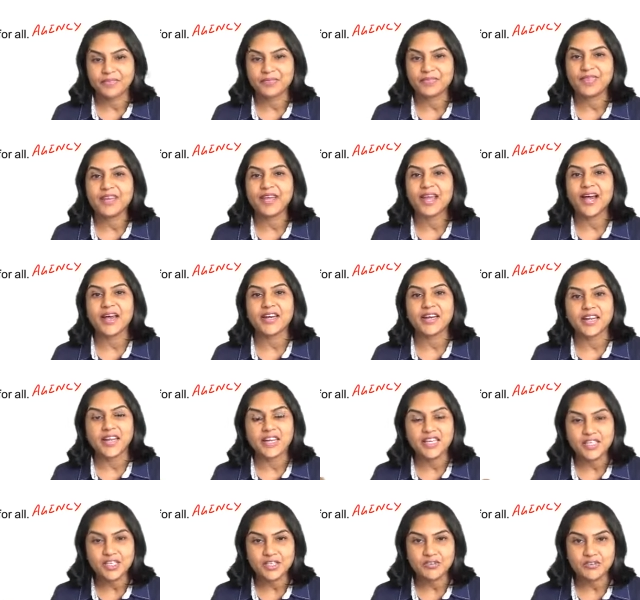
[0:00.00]
They are
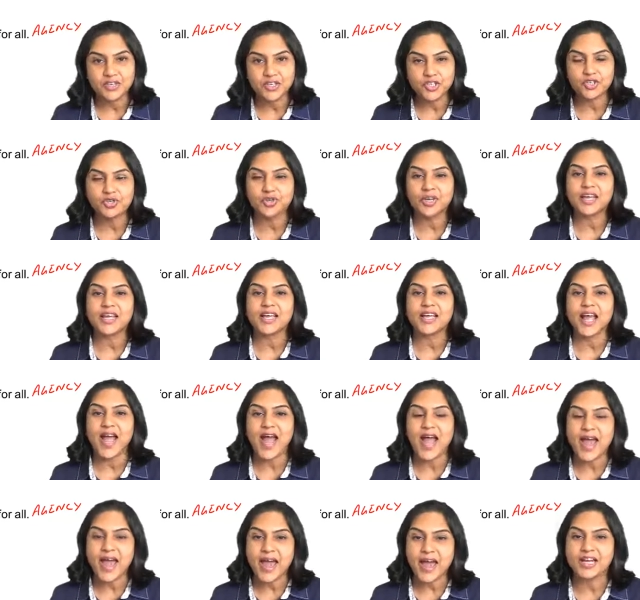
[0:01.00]
individually
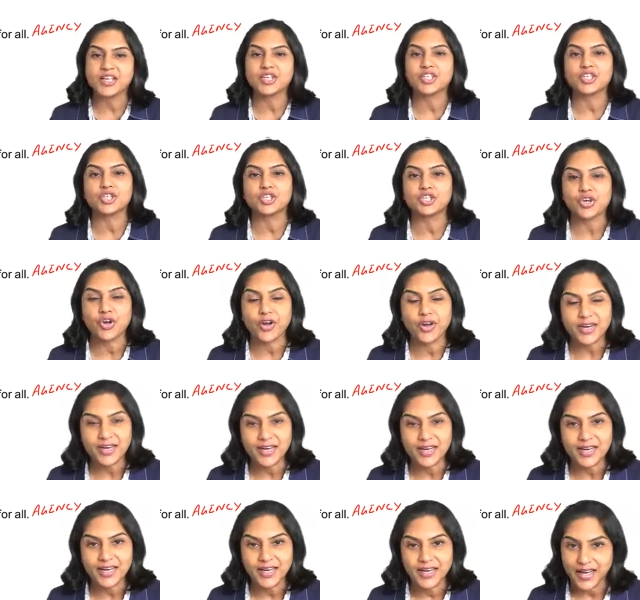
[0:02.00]
and
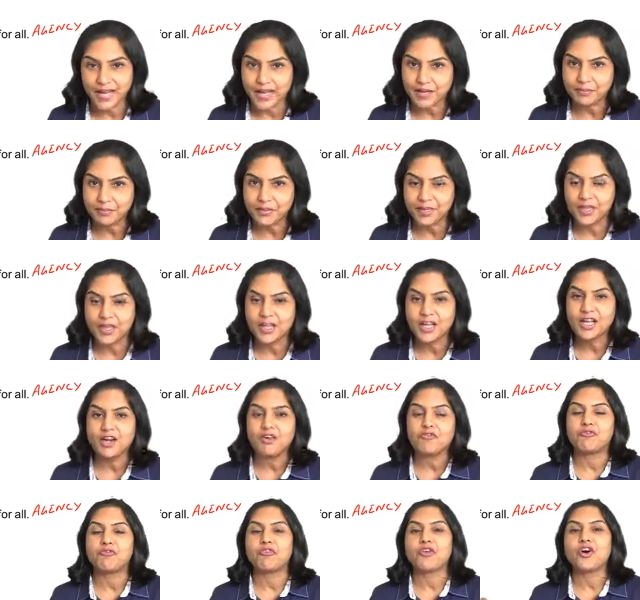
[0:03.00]
jointly liable
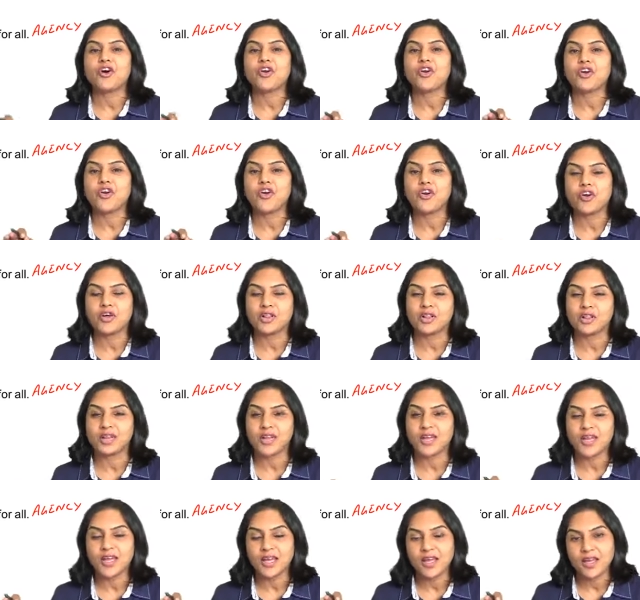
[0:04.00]
for all
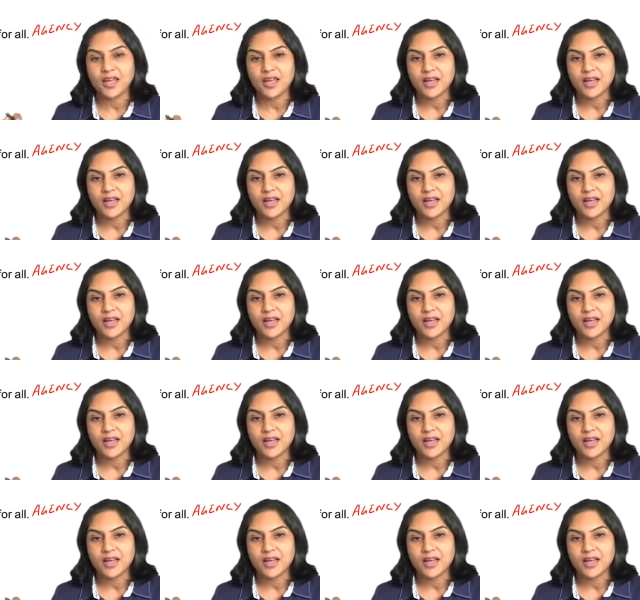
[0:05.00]
the